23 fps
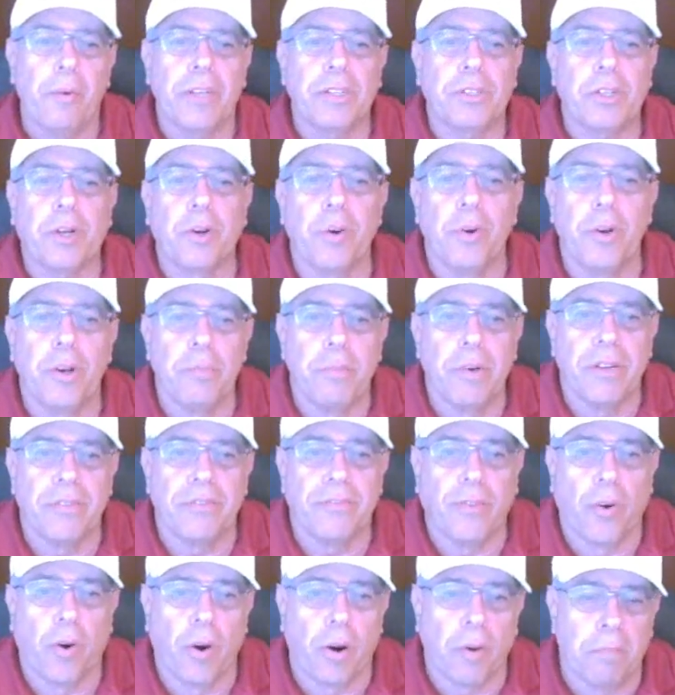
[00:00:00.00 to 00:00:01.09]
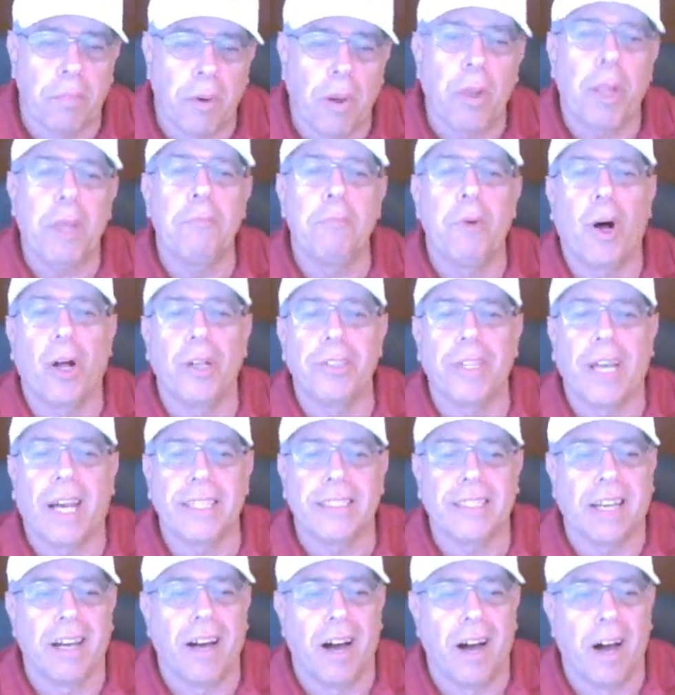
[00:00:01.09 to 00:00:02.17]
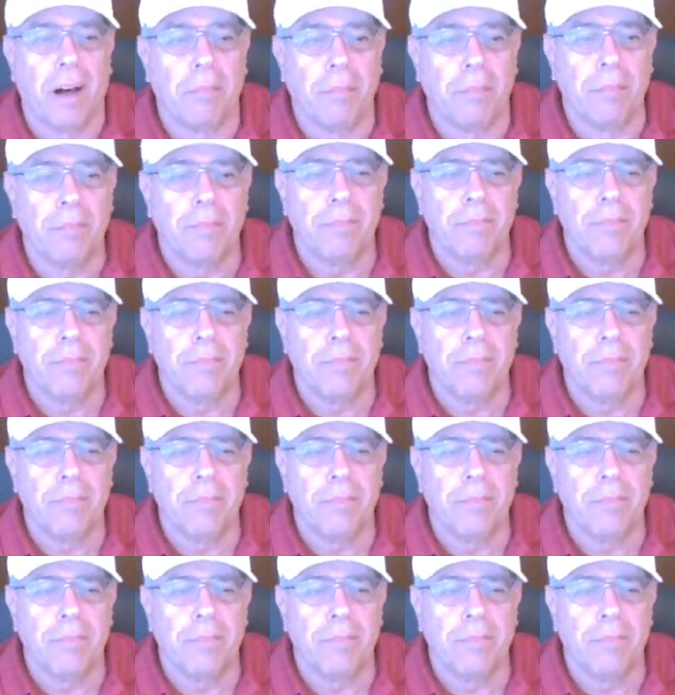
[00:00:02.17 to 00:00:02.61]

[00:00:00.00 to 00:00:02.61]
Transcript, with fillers: Rich Carrubba for bowlingball.com.